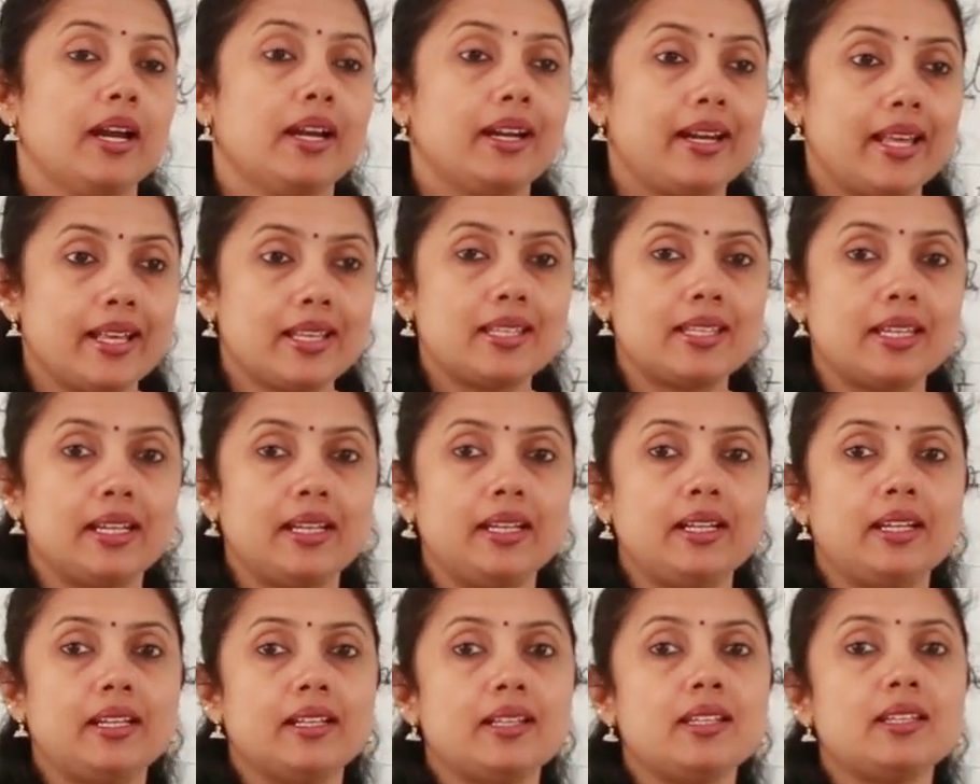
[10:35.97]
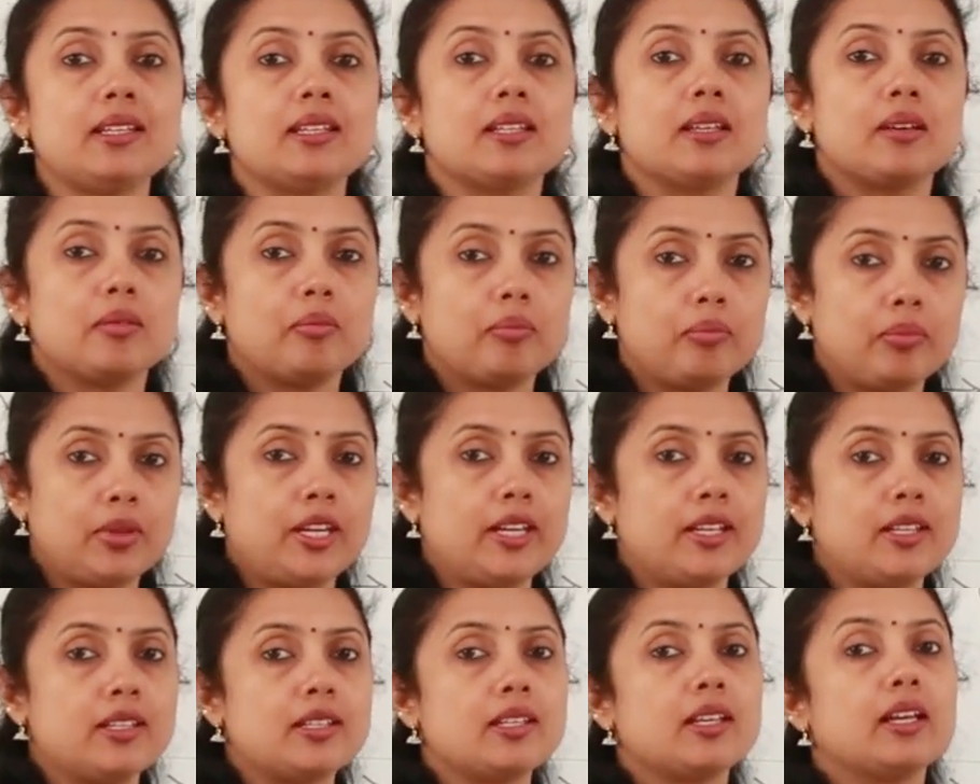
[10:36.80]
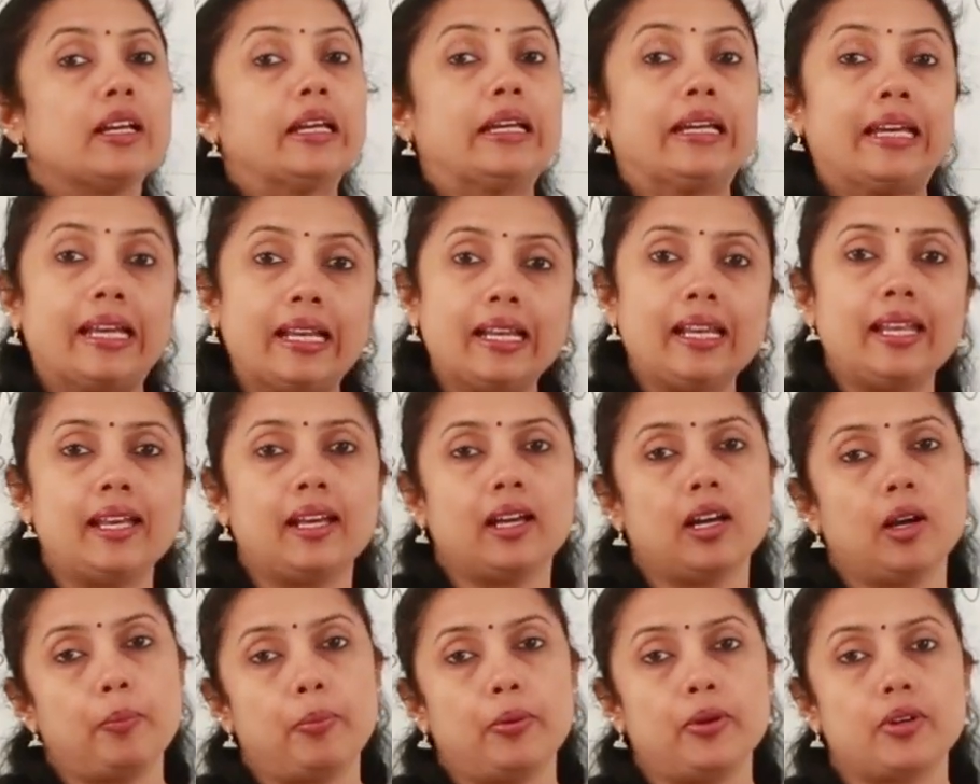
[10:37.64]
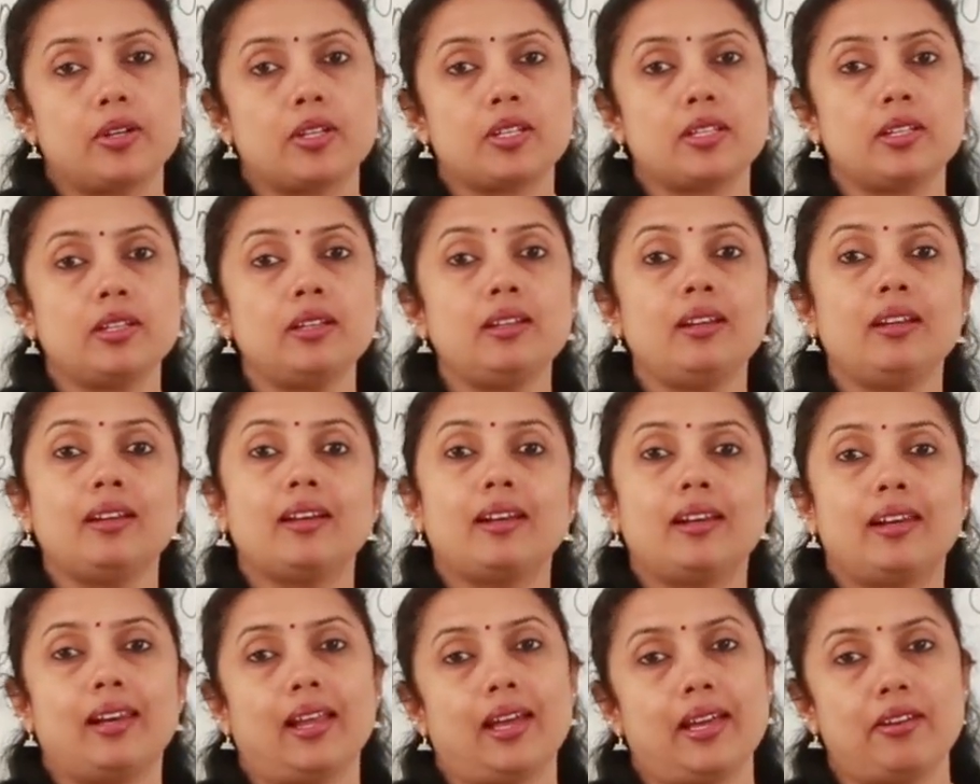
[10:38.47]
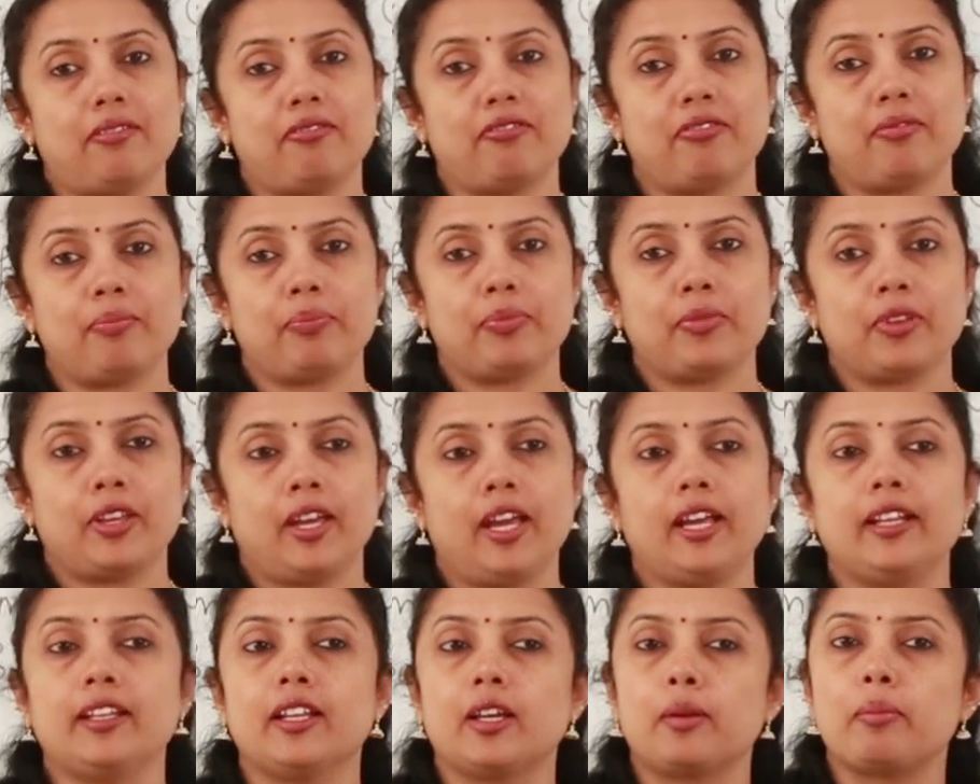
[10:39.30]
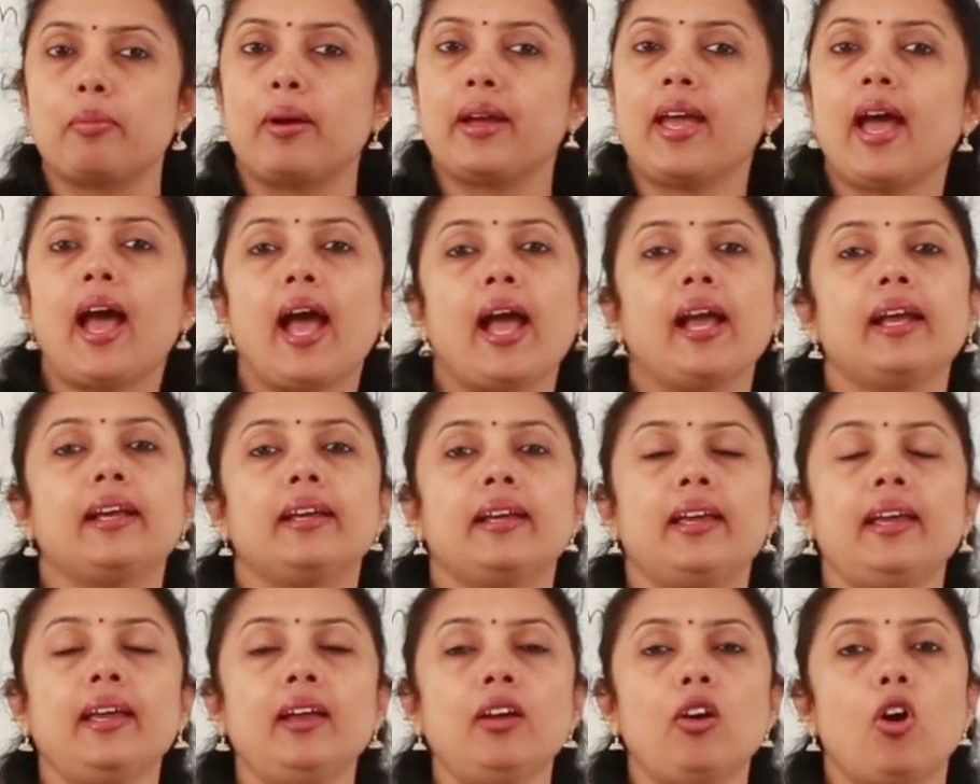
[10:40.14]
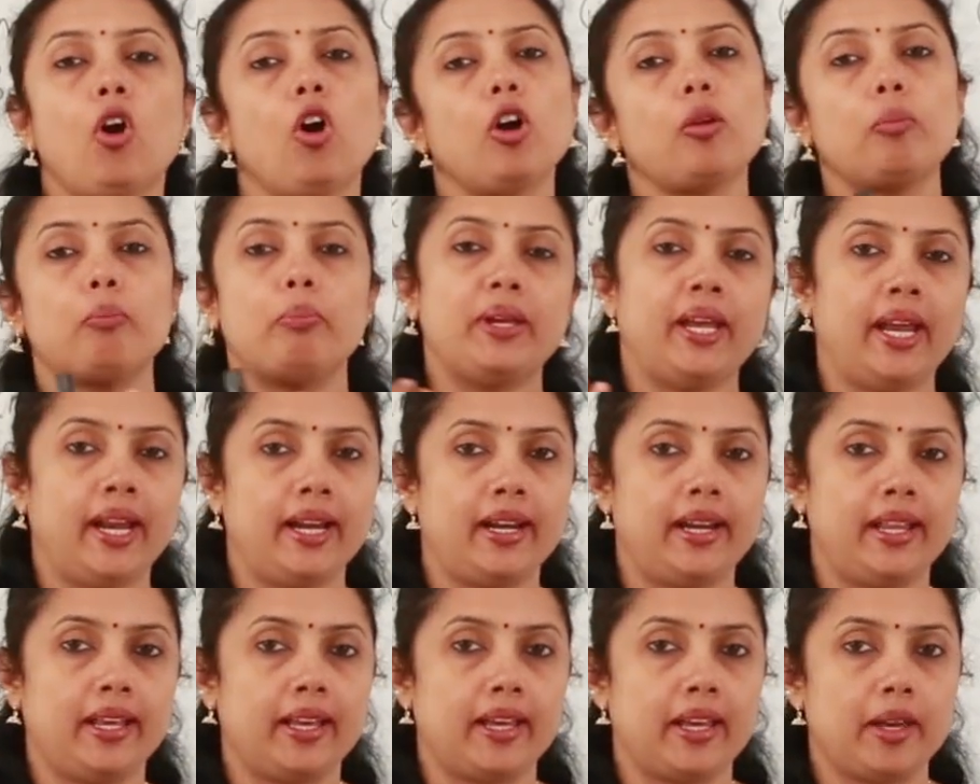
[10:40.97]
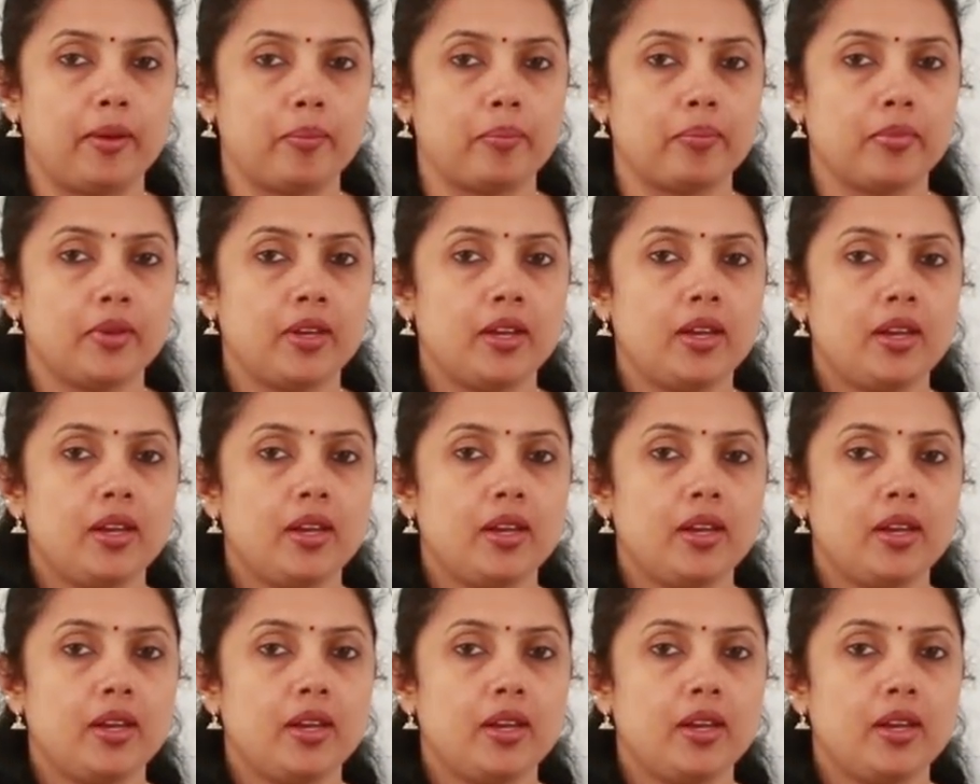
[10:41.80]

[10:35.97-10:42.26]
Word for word: Death sentence means killing a person live, either by hanging or beheading him.